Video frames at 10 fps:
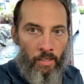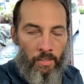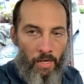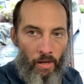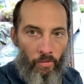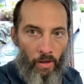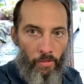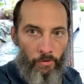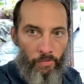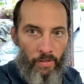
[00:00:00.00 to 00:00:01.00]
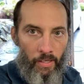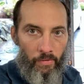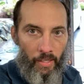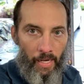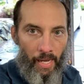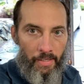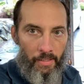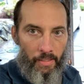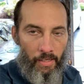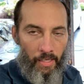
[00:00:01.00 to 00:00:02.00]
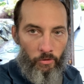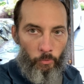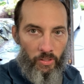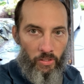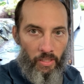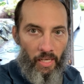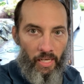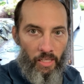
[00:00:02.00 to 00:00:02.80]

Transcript: Now the other thing that I had to connect was the CAN